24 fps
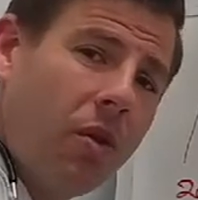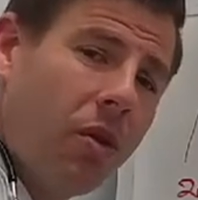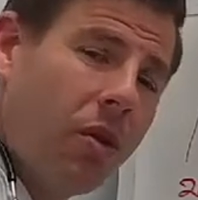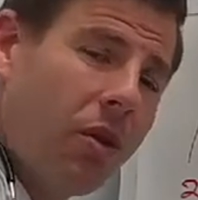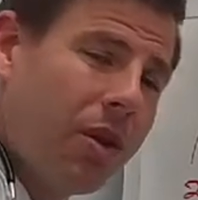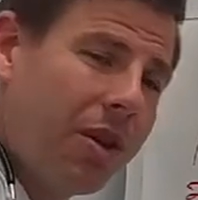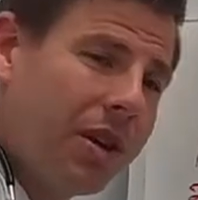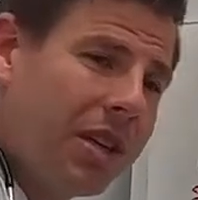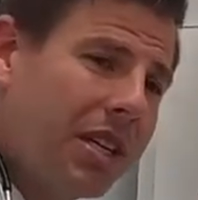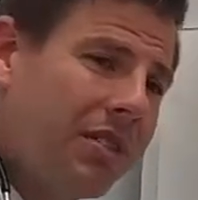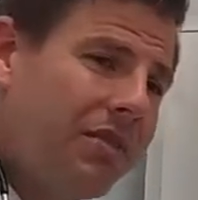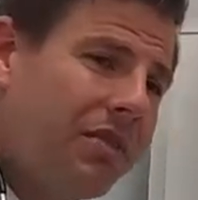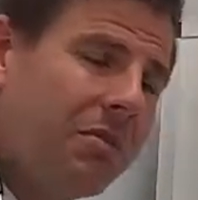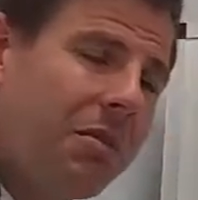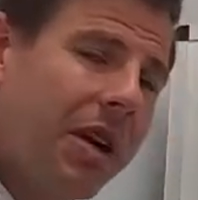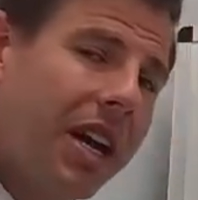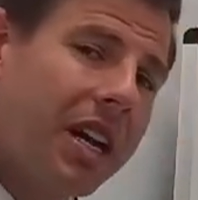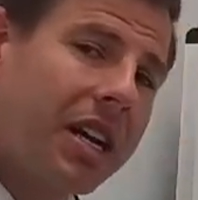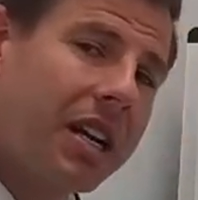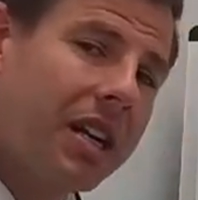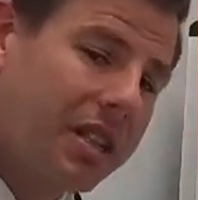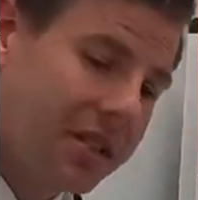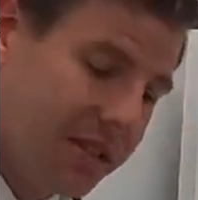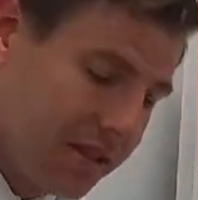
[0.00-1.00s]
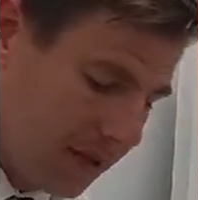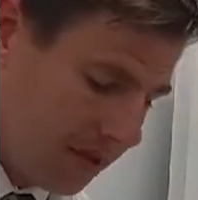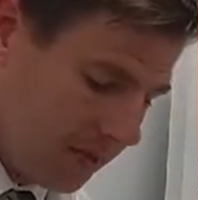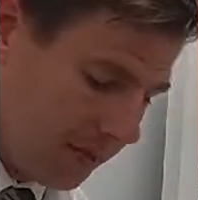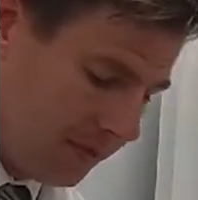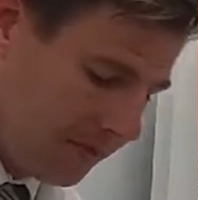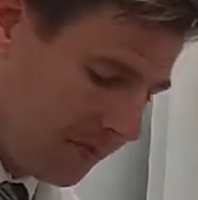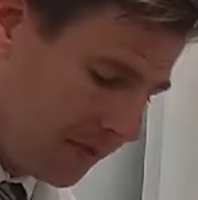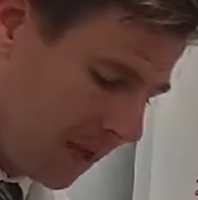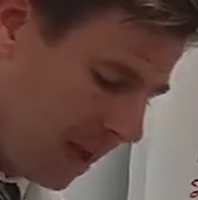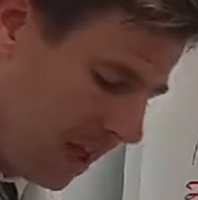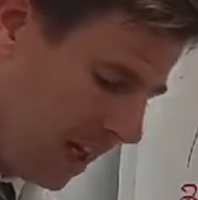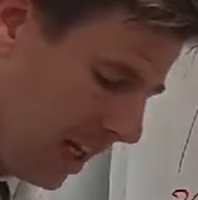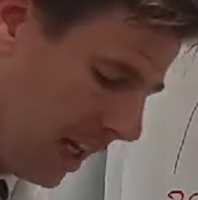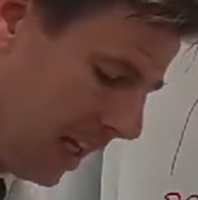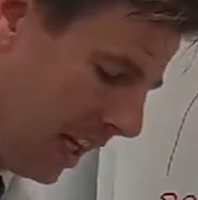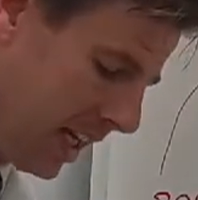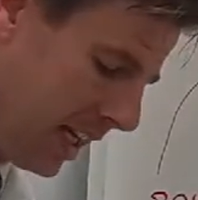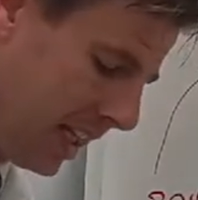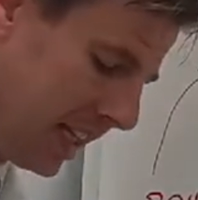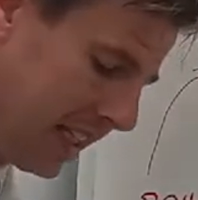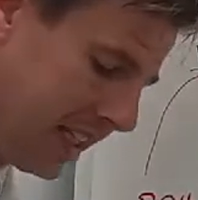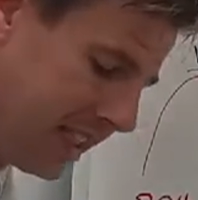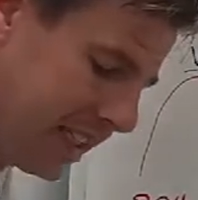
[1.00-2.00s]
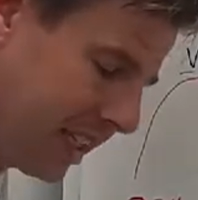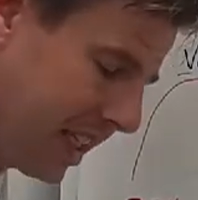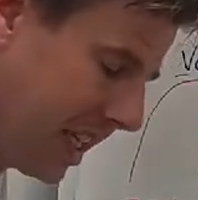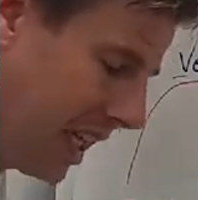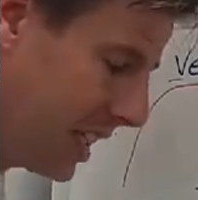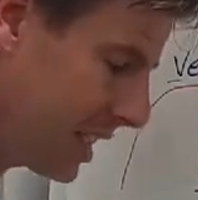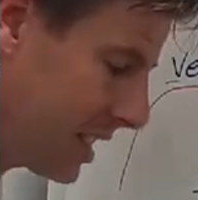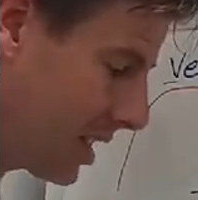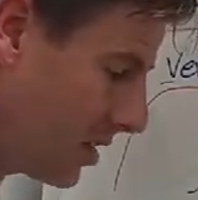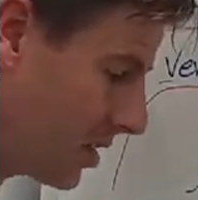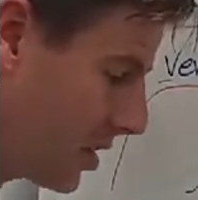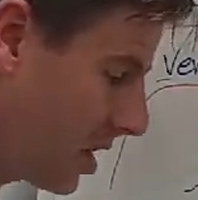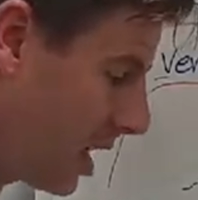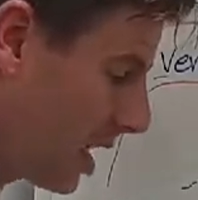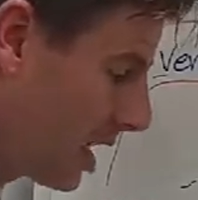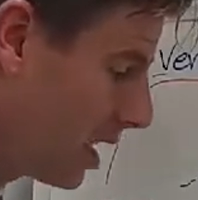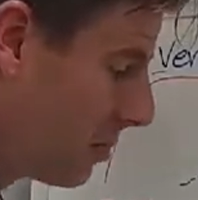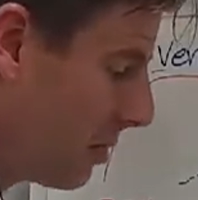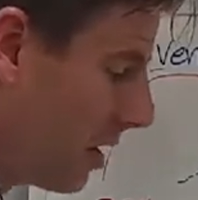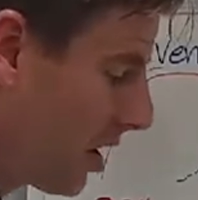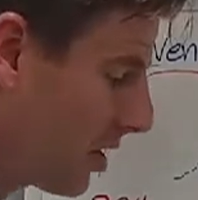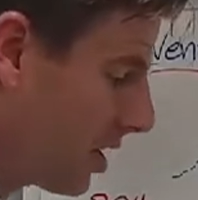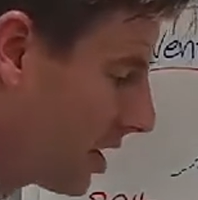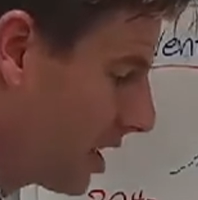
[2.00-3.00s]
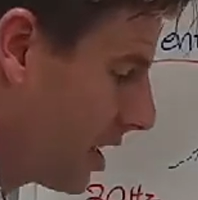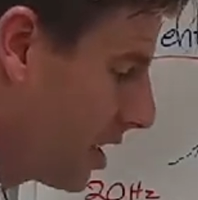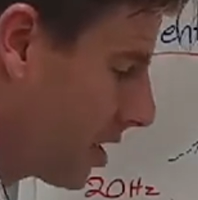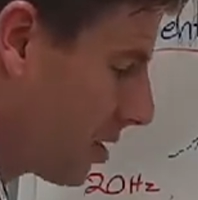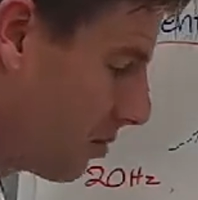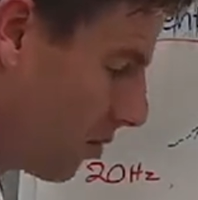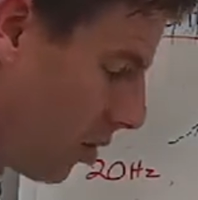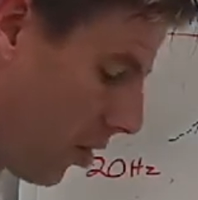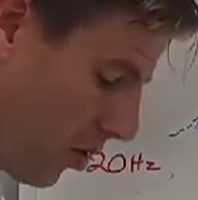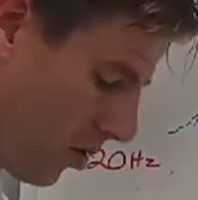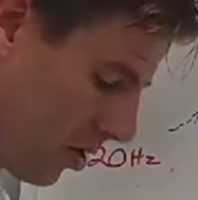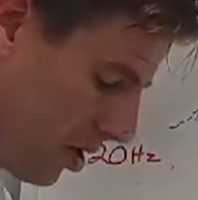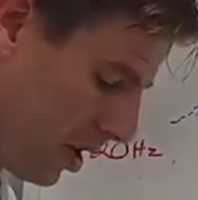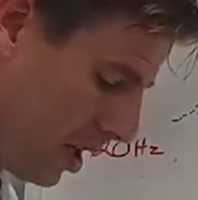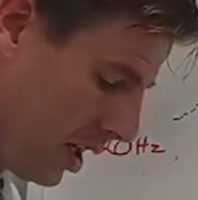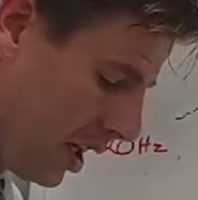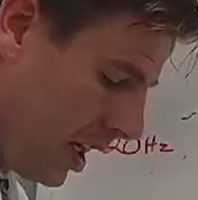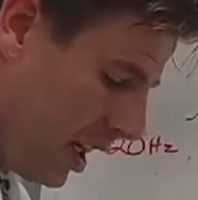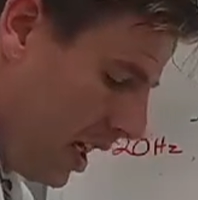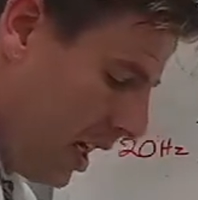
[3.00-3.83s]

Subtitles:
or even my custom. And in this case, I'll talk about an ear mold.